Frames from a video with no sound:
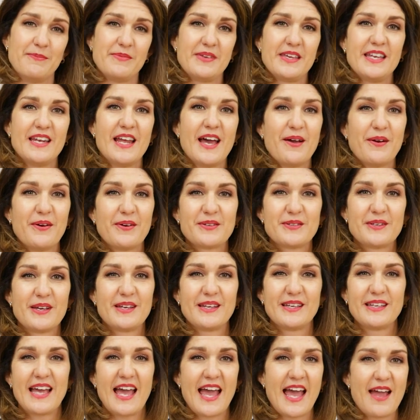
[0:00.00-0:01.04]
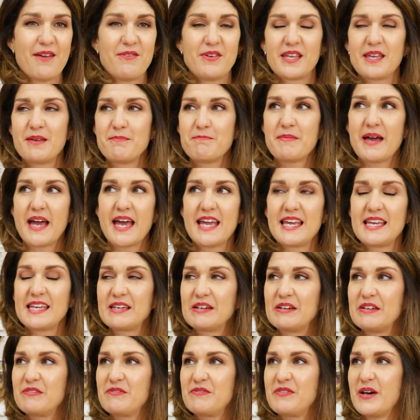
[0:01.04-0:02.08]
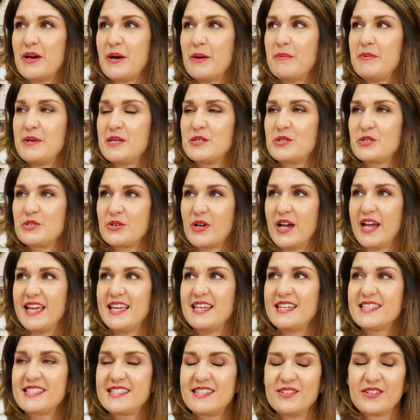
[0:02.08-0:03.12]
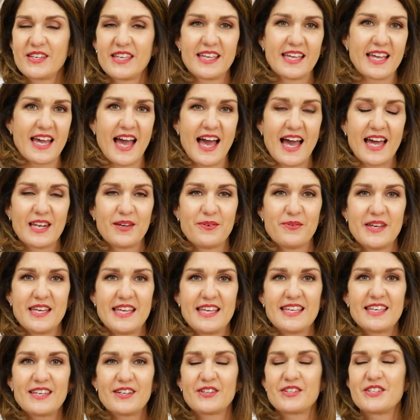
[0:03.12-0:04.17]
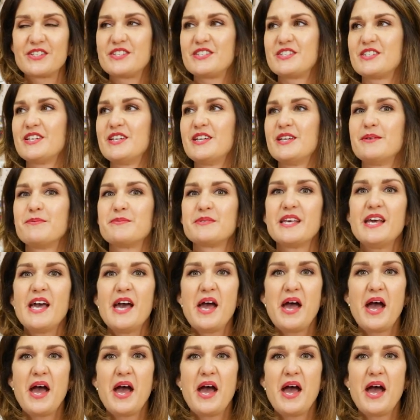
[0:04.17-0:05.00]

You know, airing in May, it kind of felt a bit strange looking at Halloween costumes,